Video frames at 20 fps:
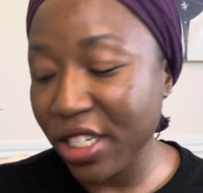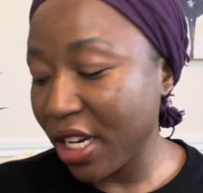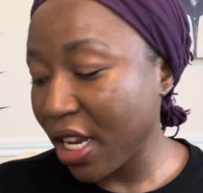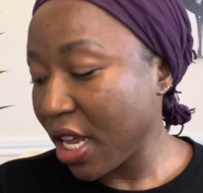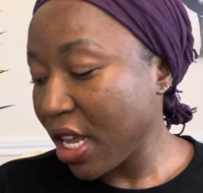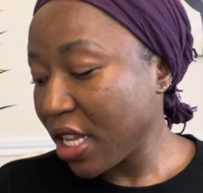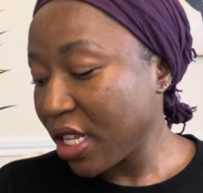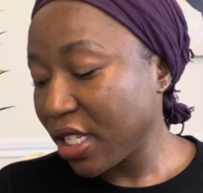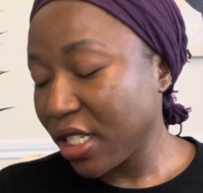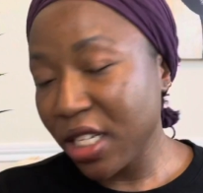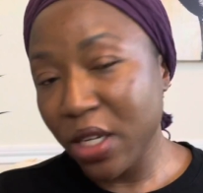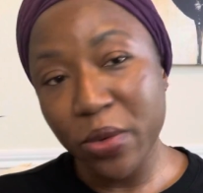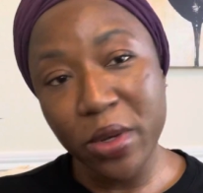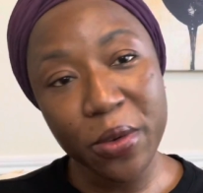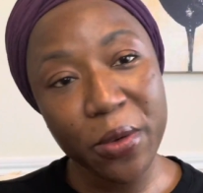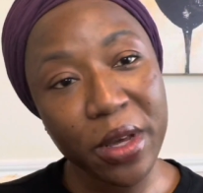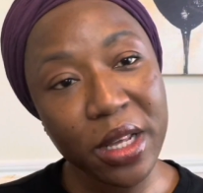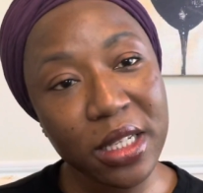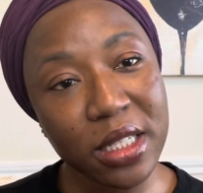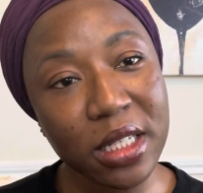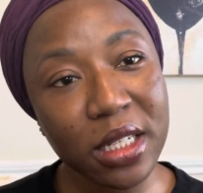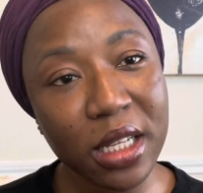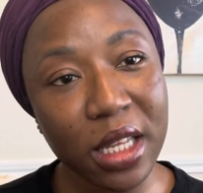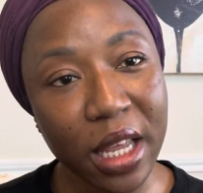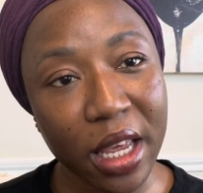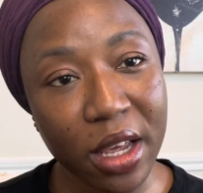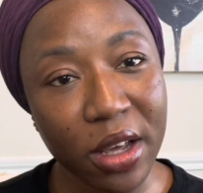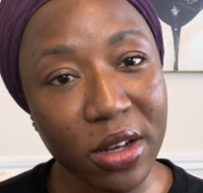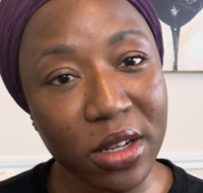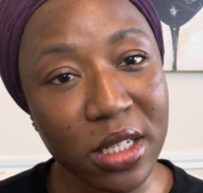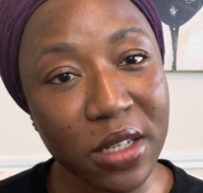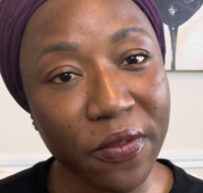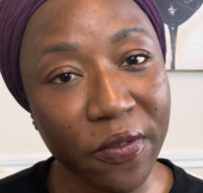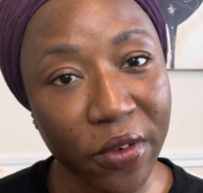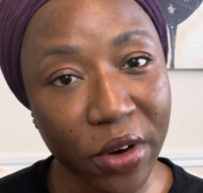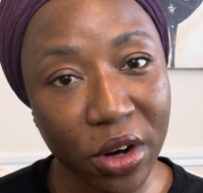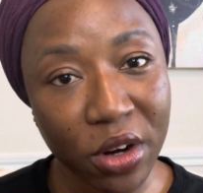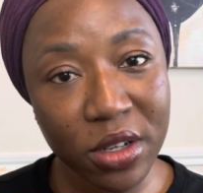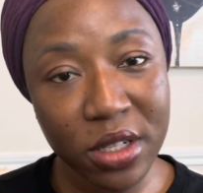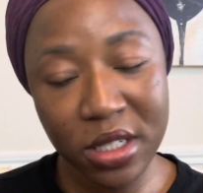So we went to Lagos
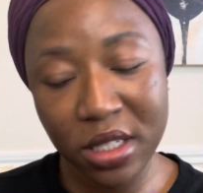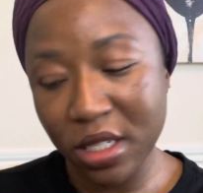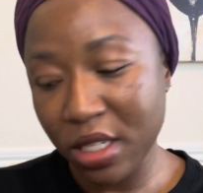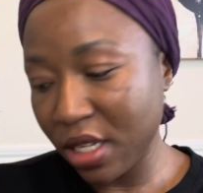first.